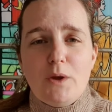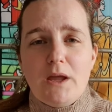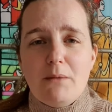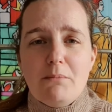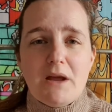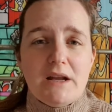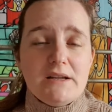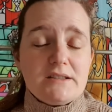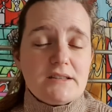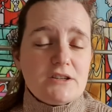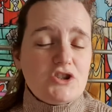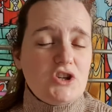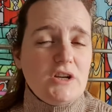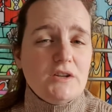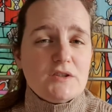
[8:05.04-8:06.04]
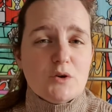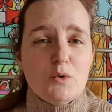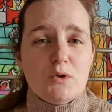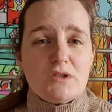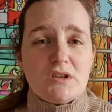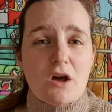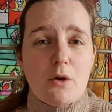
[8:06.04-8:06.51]
he meets. She's
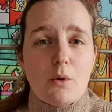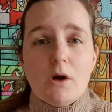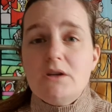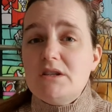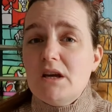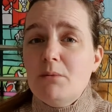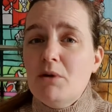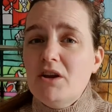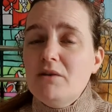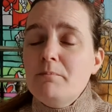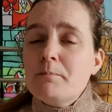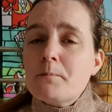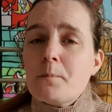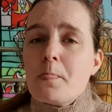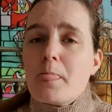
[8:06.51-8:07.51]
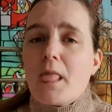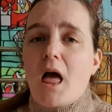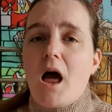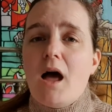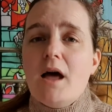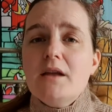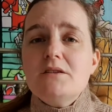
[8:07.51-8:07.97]
also a demon
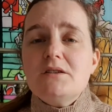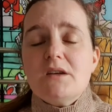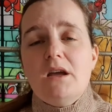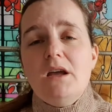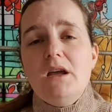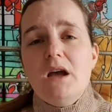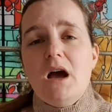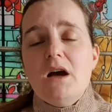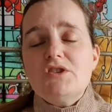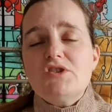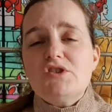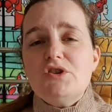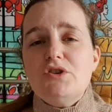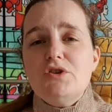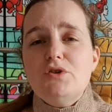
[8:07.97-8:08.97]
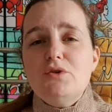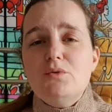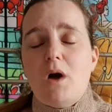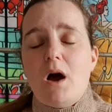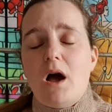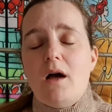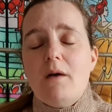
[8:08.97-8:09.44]
and he has
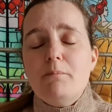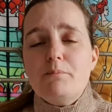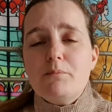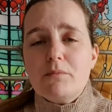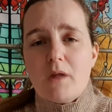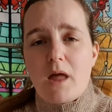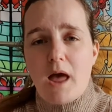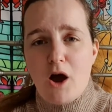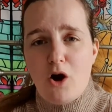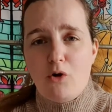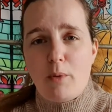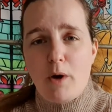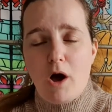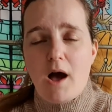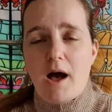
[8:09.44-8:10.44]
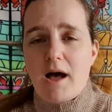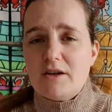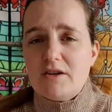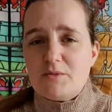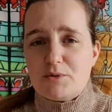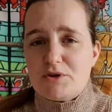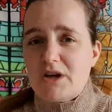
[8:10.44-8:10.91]
to um, help her
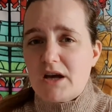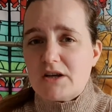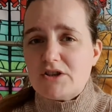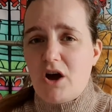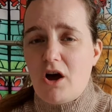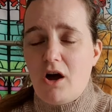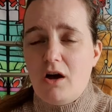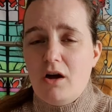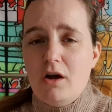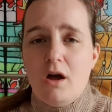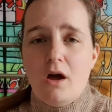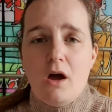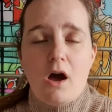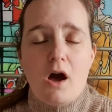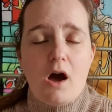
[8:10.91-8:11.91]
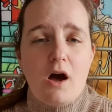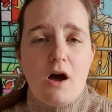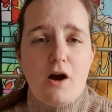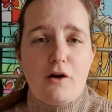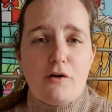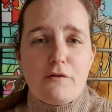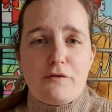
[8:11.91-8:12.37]
and protect her
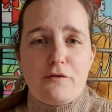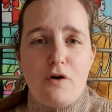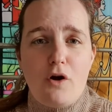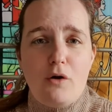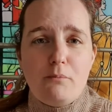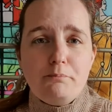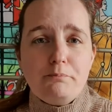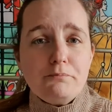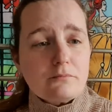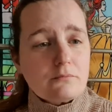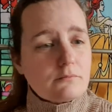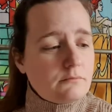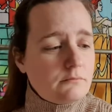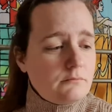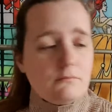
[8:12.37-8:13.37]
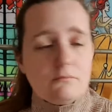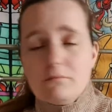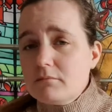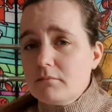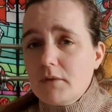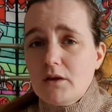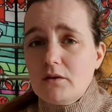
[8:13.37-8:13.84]
uh, from
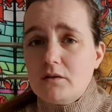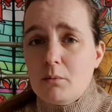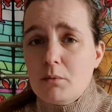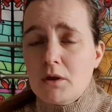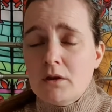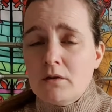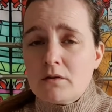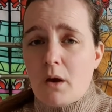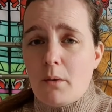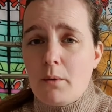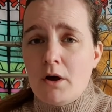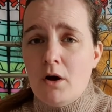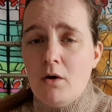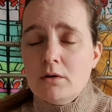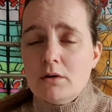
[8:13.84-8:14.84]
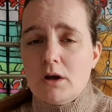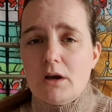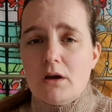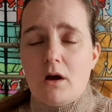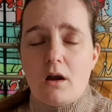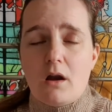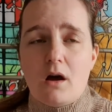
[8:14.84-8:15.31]
something that's going on
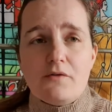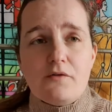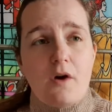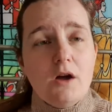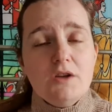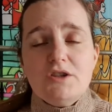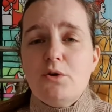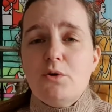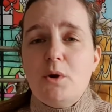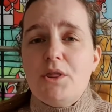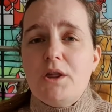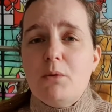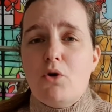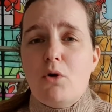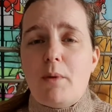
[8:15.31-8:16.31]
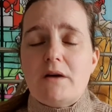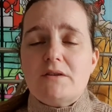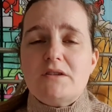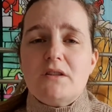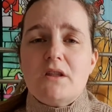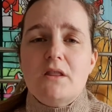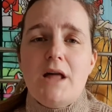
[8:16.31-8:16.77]
in her life. I don't know anything more about
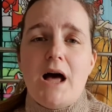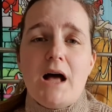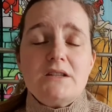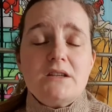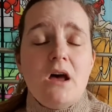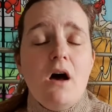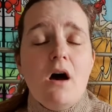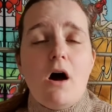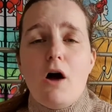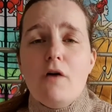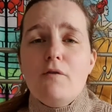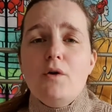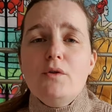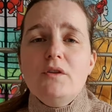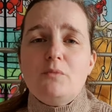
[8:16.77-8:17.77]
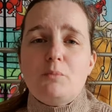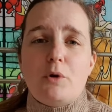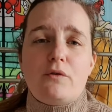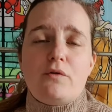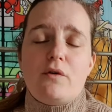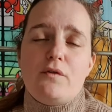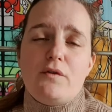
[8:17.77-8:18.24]
it than that. I've owned this
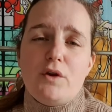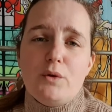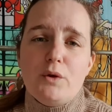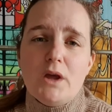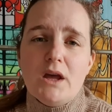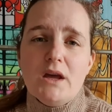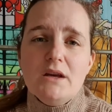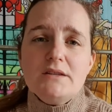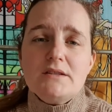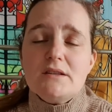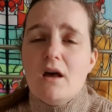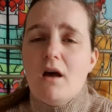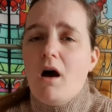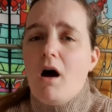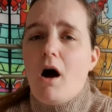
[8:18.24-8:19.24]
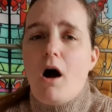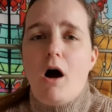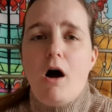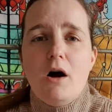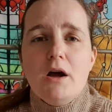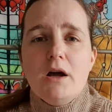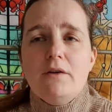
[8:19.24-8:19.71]
book for a few years.
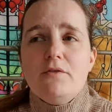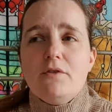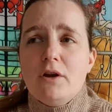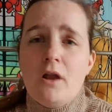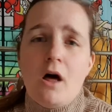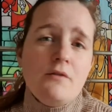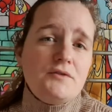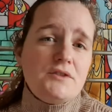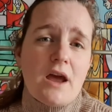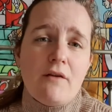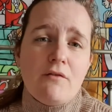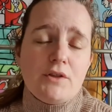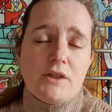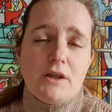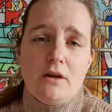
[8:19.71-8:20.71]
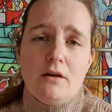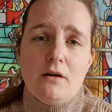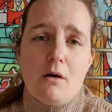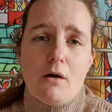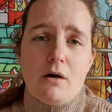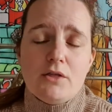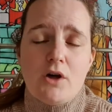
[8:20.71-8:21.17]
I've loved everything
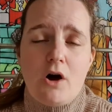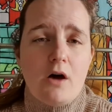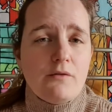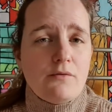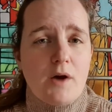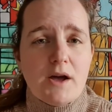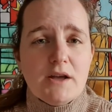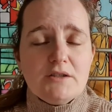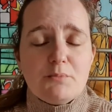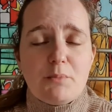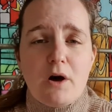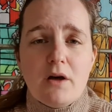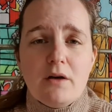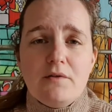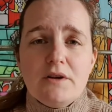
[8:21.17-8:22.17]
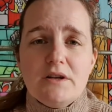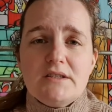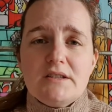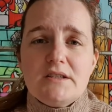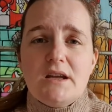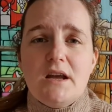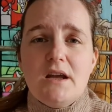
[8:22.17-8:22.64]
that I've read by
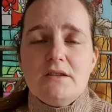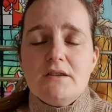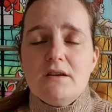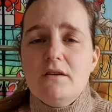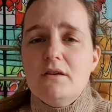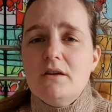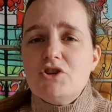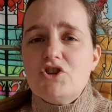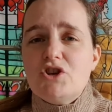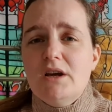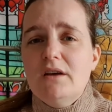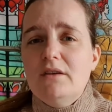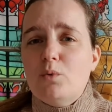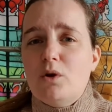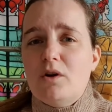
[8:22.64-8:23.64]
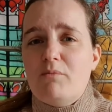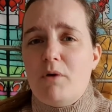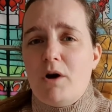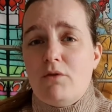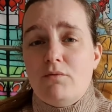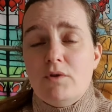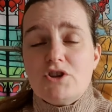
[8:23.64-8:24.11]
Felicity Heaton. She is one of
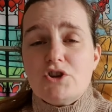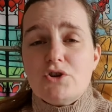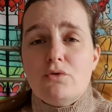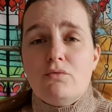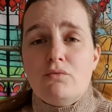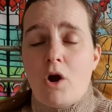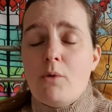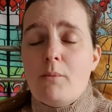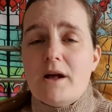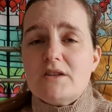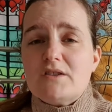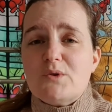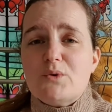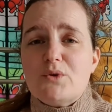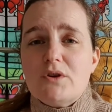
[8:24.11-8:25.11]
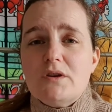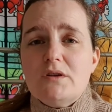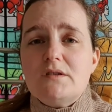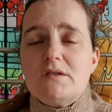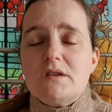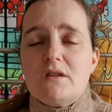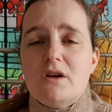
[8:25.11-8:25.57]
my original romance
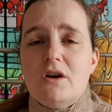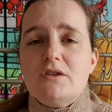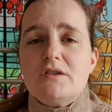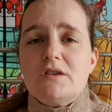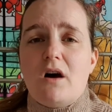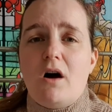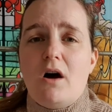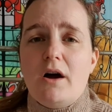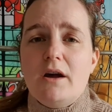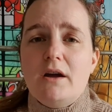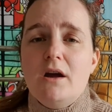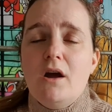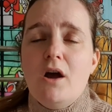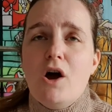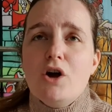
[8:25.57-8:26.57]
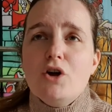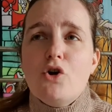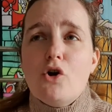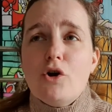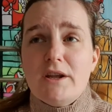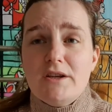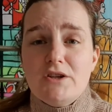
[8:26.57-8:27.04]
authors that I
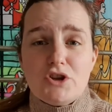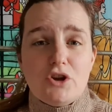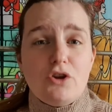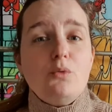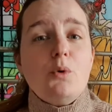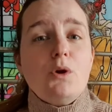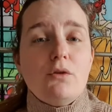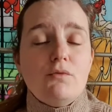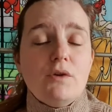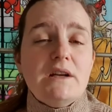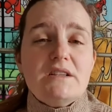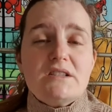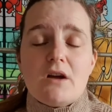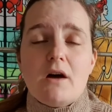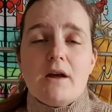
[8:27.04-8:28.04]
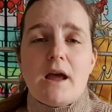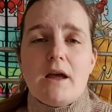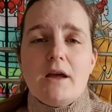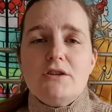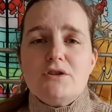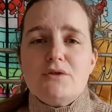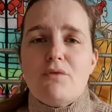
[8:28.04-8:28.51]
got into when I really started getting
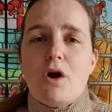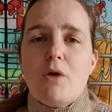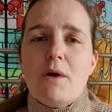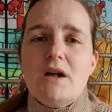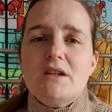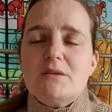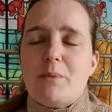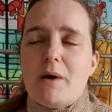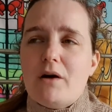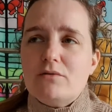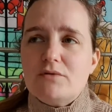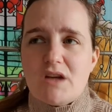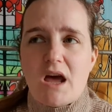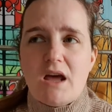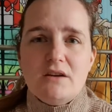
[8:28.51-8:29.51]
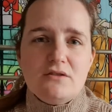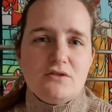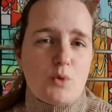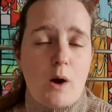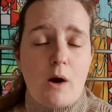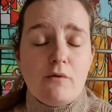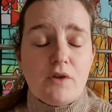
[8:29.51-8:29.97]
into romance about 10,
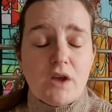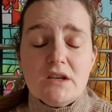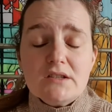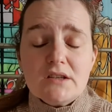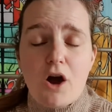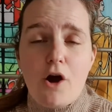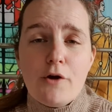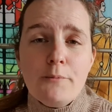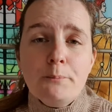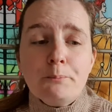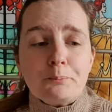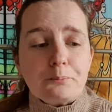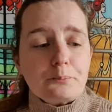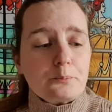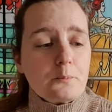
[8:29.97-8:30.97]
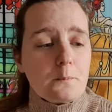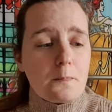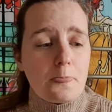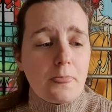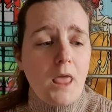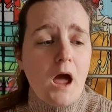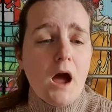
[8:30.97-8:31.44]
12 years ago.
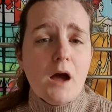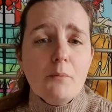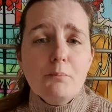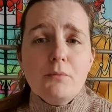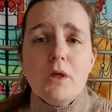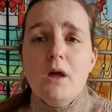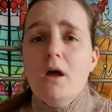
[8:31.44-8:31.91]
Um,